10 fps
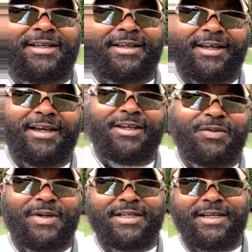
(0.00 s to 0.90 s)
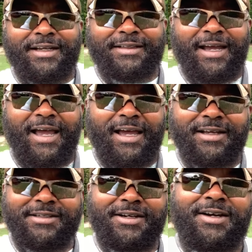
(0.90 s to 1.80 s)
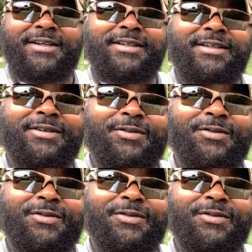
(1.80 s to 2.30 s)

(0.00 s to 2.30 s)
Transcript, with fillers: Yeah, you may say, "Dad, Johnny,